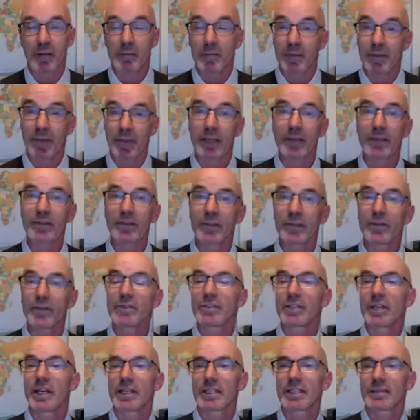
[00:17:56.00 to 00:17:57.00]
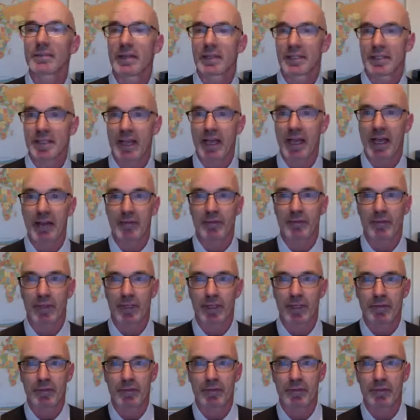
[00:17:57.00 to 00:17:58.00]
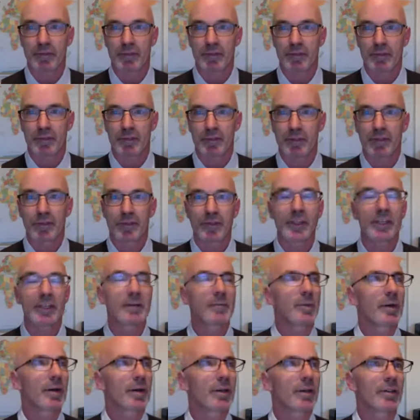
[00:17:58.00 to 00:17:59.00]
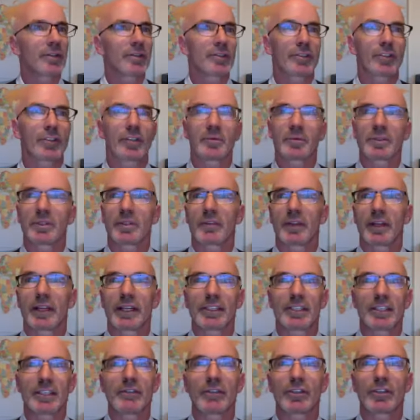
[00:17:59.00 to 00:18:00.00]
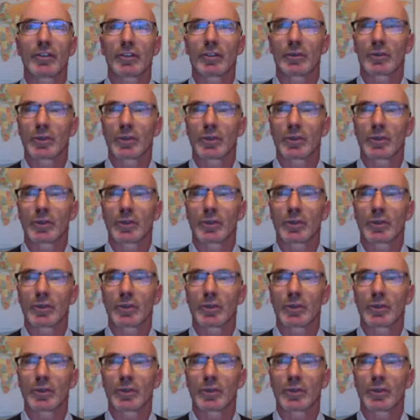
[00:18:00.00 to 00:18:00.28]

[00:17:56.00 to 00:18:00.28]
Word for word: but that enthusiasm has a half-life. Think about it in terms of like, do you ever go to